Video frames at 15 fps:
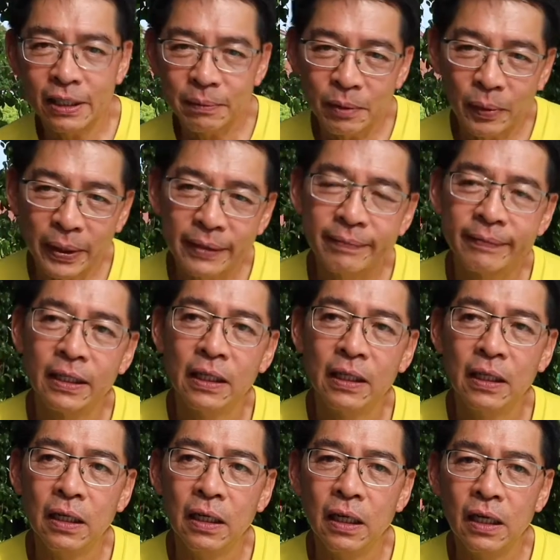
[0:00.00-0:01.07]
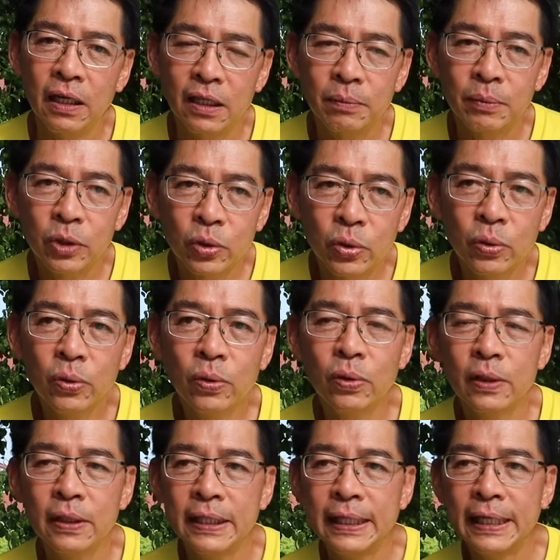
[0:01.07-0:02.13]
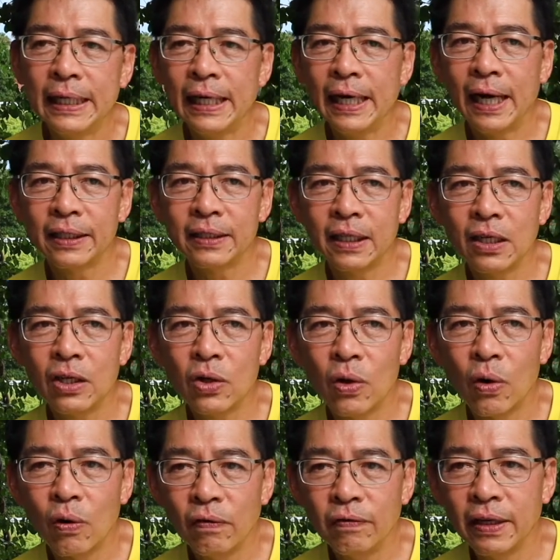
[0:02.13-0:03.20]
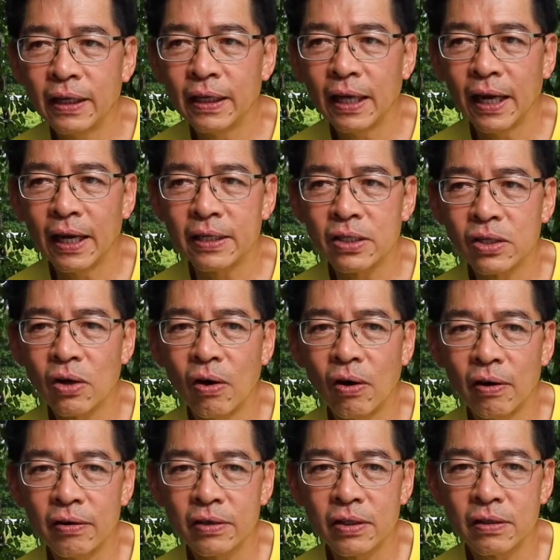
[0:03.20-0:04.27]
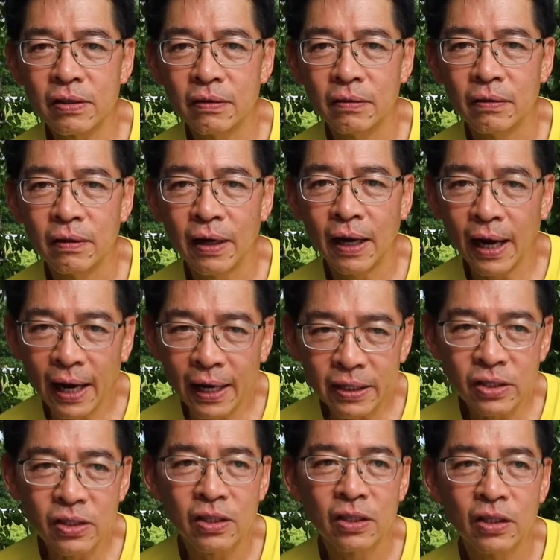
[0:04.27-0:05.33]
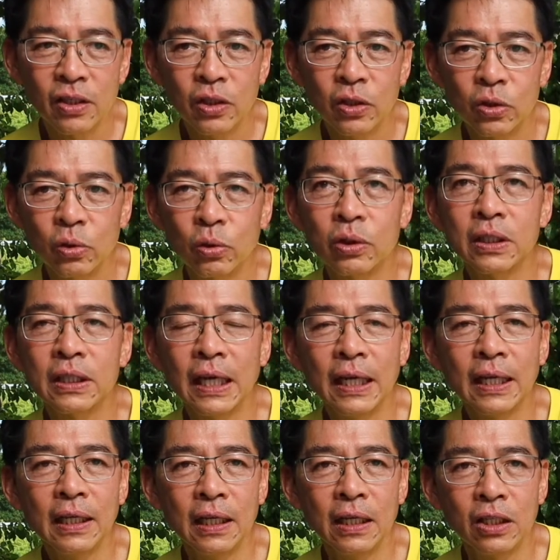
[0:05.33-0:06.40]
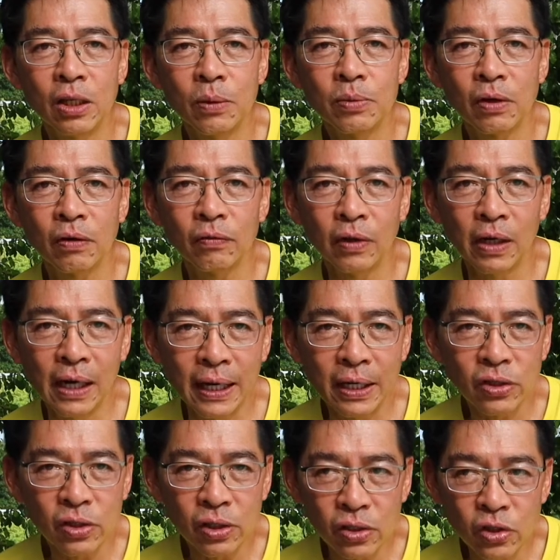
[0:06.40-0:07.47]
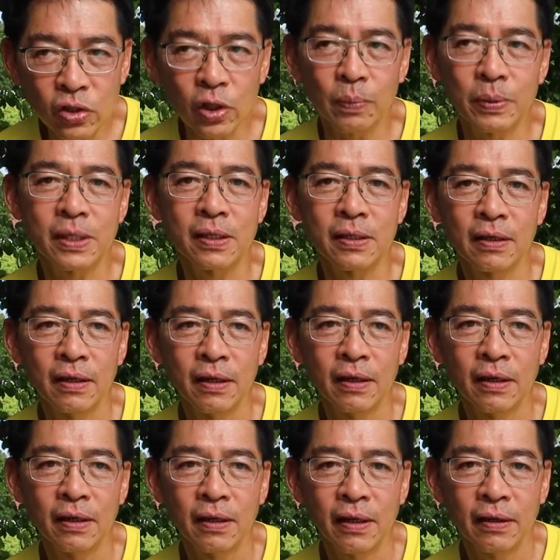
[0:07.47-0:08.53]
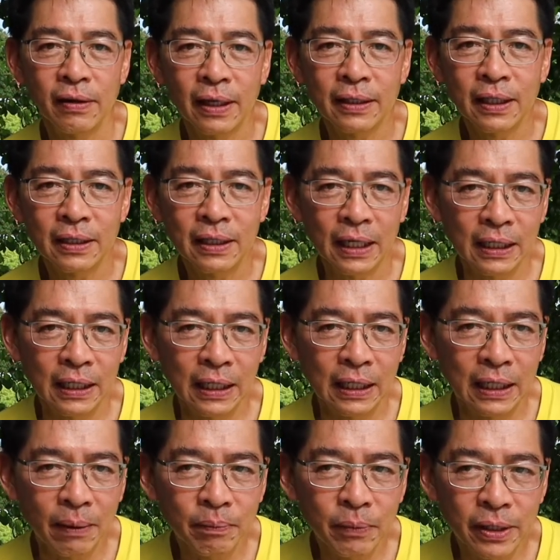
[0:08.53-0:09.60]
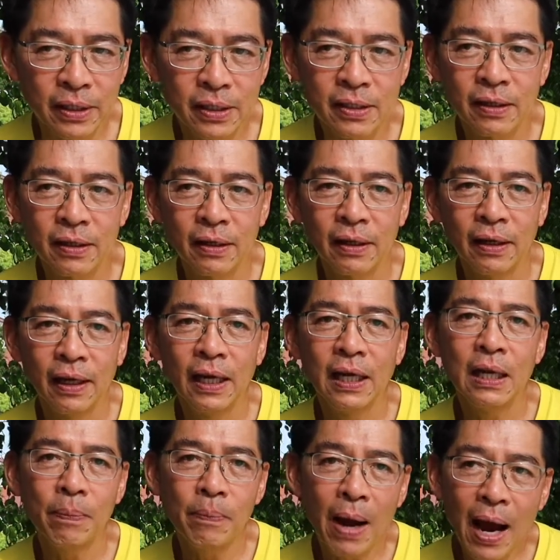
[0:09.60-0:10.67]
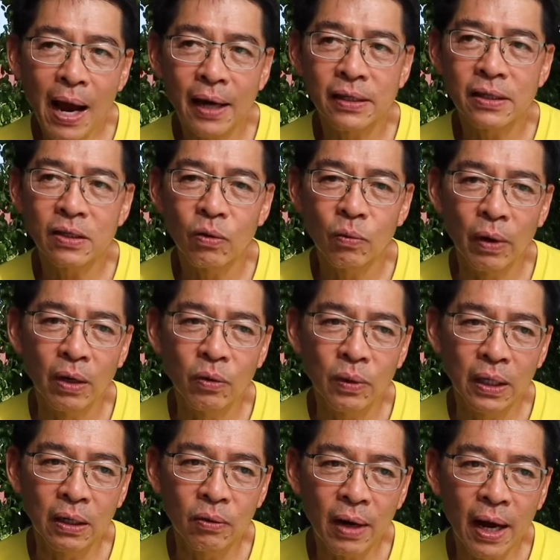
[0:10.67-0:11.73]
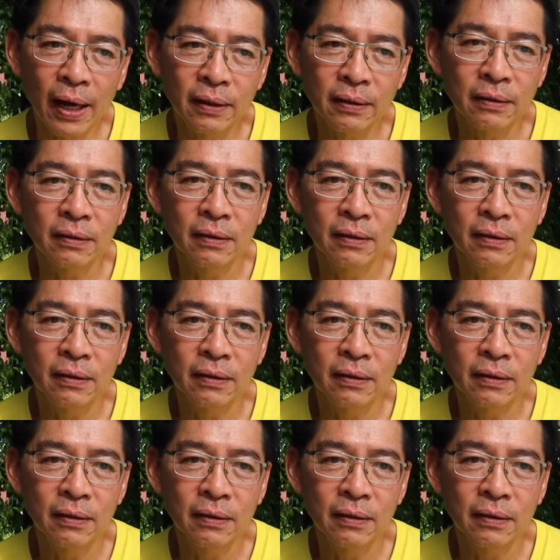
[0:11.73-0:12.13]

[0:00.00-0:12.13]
one. Number two, I think COVID has caused us to think in terms of relationships rather than in numbers. In the past, when we run